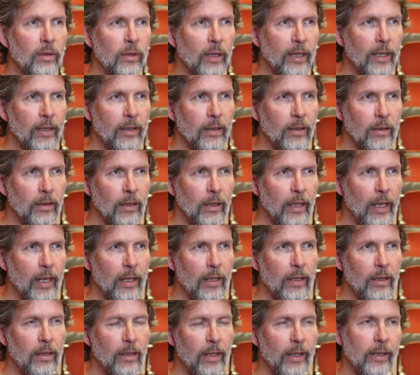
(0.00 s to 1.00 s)
out
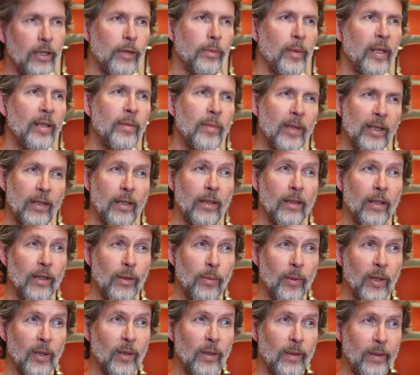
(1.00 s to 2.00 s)
and experimented, I
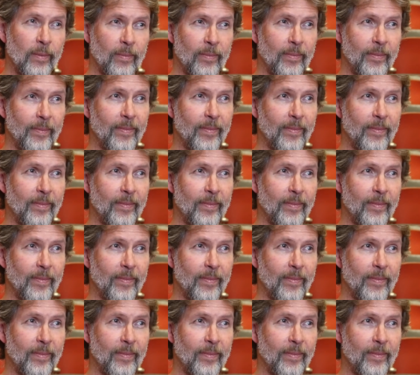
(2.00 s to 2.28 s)
suppose